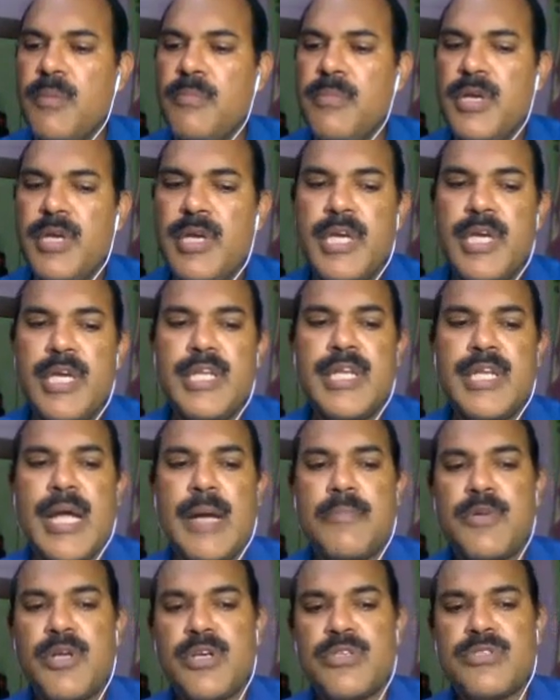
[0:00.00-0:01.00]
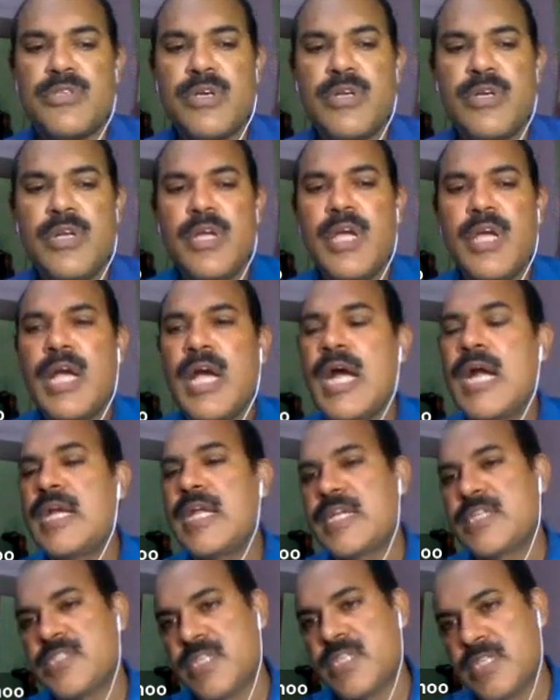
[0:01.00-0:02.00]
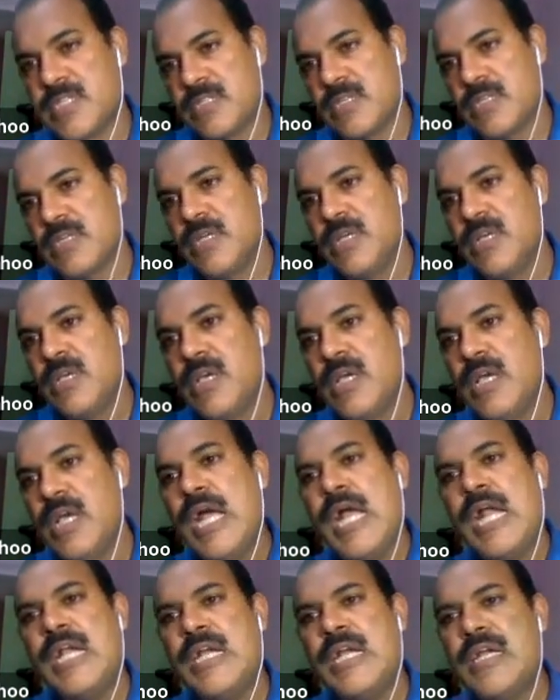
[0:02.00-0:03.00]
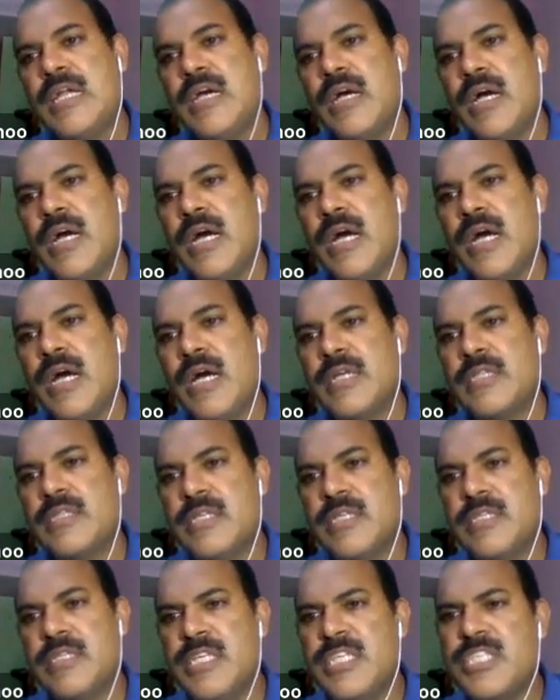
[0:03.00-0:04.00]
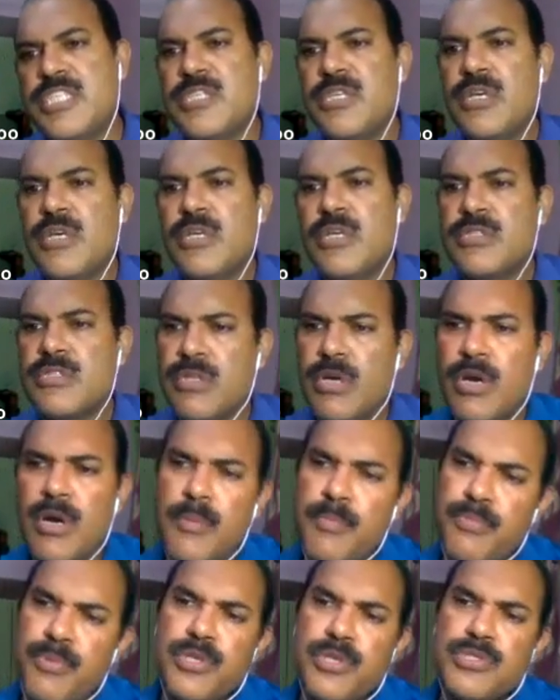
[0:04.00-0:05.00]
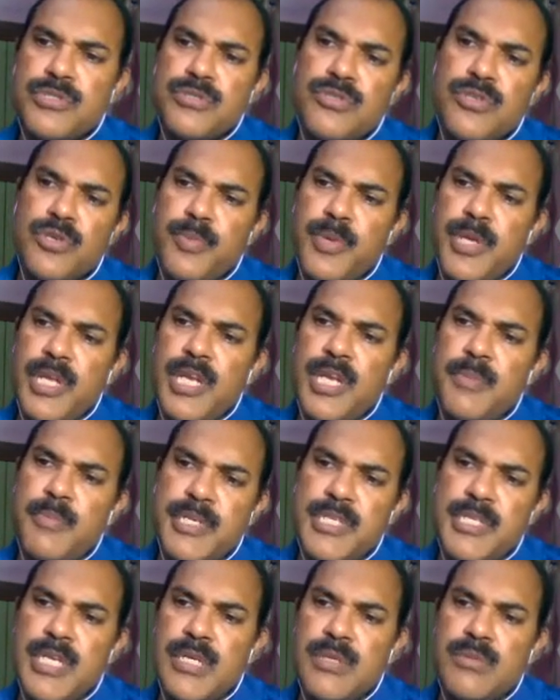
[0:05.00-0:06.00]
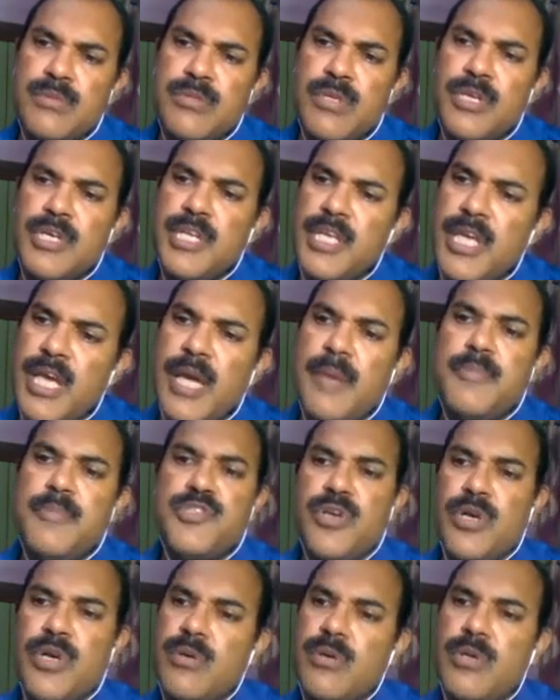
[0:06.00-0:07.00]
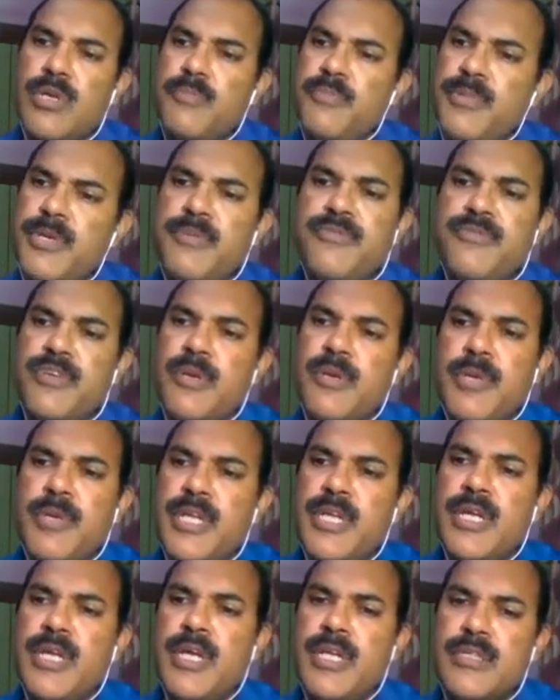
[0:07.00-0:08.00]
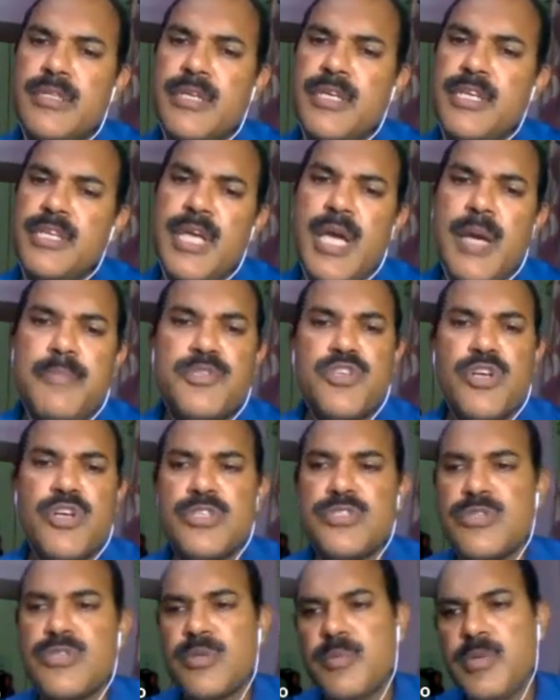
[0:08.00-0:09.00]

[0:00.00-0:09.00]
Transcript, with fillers: thumb in abduction and extension. And uh, the, this thumb post should be limited to the DIP joint Preferably, the DIP joint